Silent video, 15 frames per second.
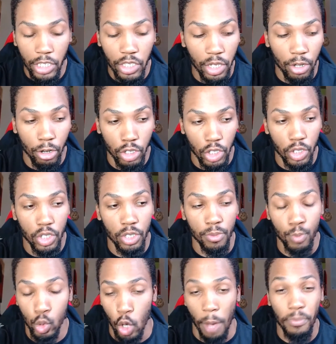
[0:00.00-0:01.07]
actually urge you to
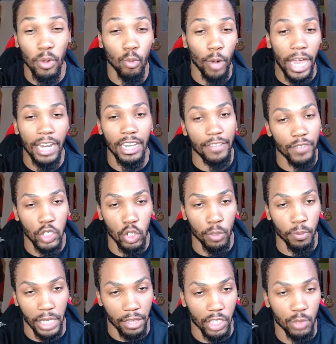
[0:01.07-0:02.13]
drop the weight and even
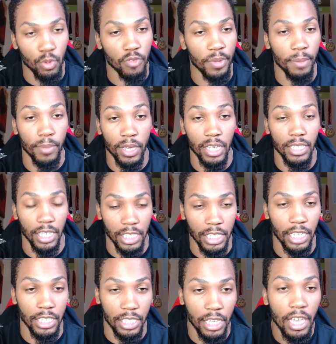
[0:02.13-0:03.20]
superset this movement because
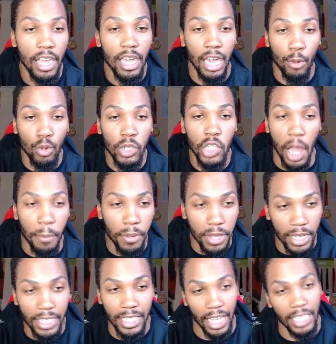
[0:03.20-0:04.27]
it will double
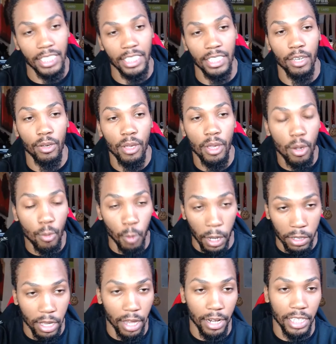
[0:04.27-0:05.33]
the intensity
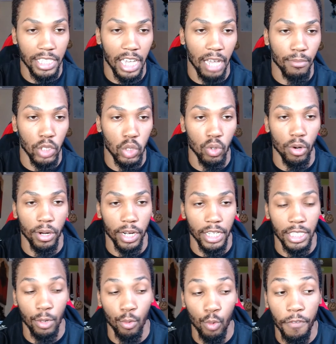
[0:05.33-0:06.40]
while cutting time short
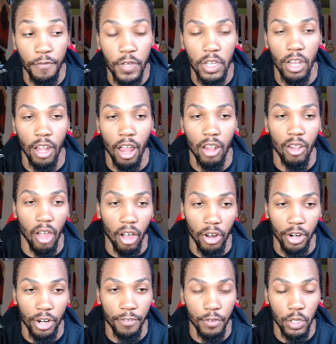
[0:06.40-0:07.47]
because it will feel a lot
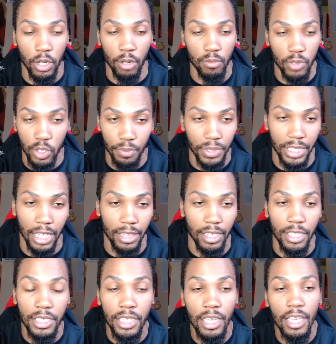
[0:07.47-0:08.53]
longer if you don't superset
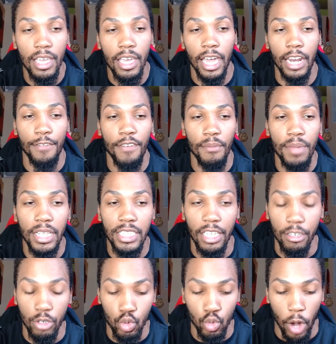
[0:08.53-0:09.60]
this. And if it means
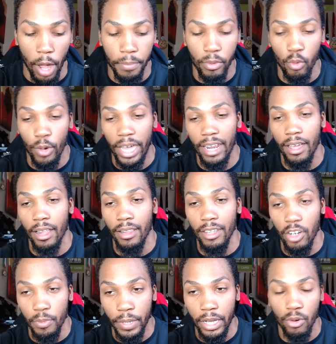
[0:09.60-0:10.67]
that you drop the weight a
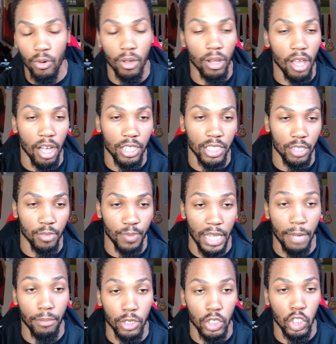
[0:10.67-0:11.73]
little bit or a lot to
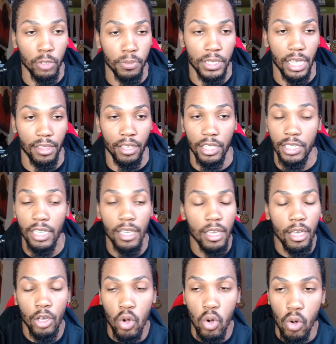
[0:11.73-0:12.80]
be able to superset this,
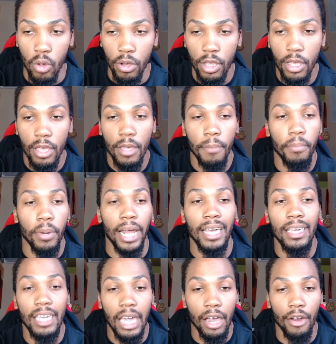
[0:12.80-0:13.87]
cool. But I
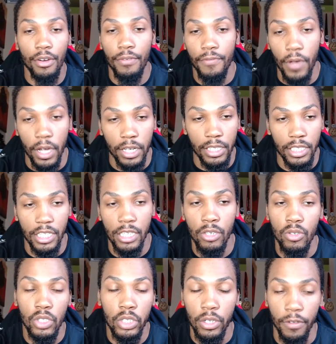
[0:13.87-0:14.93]
guarantee
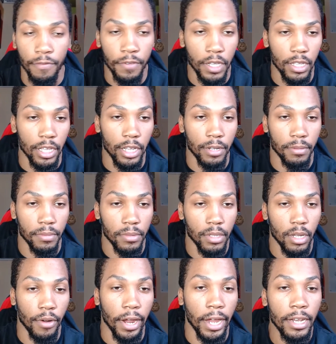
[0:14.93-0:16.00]
you'll still feel it.
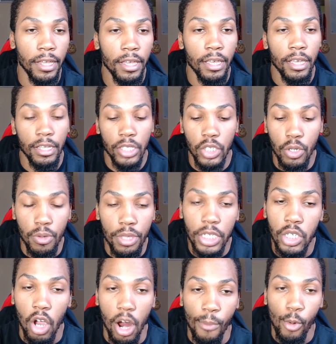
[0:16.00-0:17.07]
All right. Do
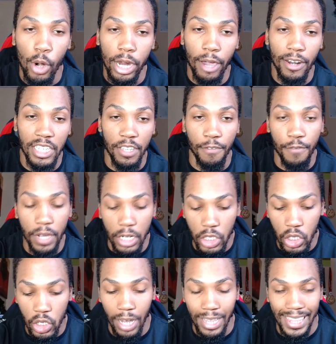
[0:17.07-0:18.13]
this arm workout as a
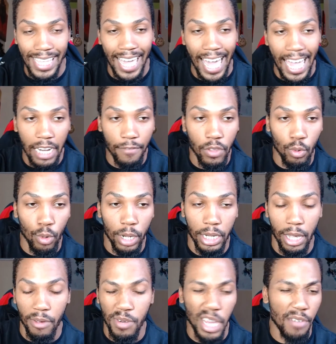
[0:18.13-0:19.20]
finisher at the end of the
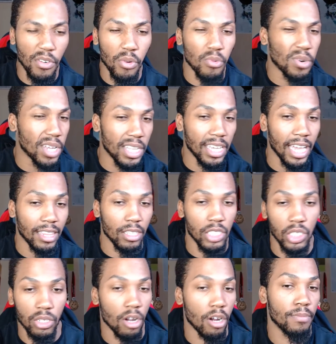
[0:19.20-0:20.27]
workout, never really at the
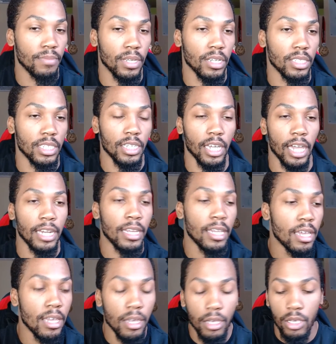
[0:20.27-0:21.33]
start, because again,
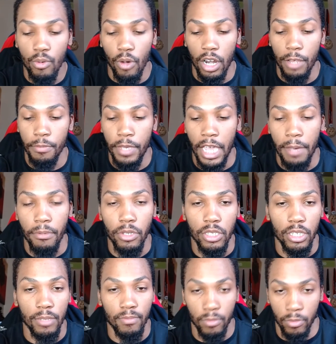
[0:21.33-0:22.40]
you want to be able
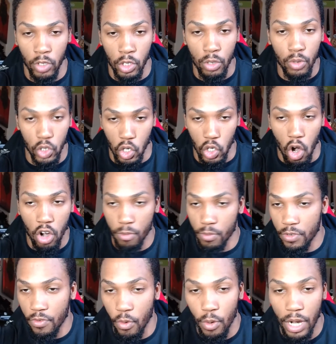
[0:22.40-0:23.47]
to use your
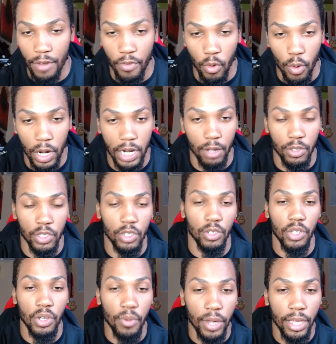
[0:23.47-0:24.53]
arms for whatever workouts you're
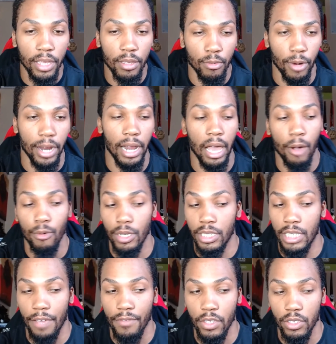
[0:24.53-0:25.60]
doing, right? I always
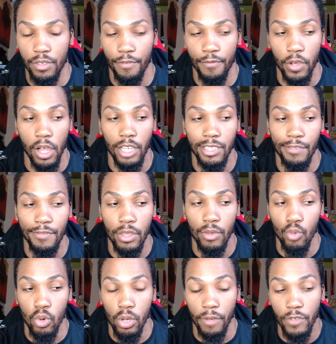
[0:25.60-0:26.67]
have this philosophy, the
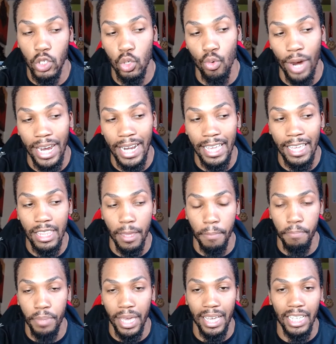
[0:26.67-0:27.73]
rule of training
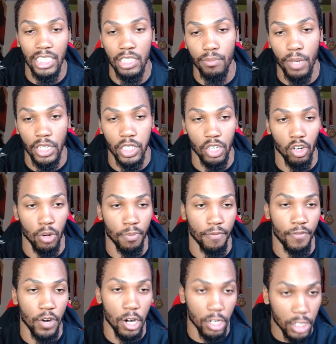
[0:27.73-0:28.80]
the biggest muscle group
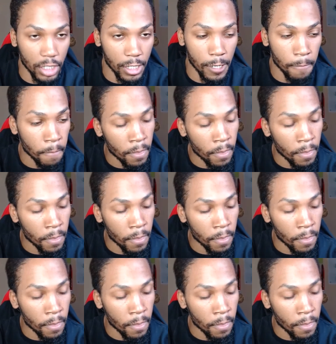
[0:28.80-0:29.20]
first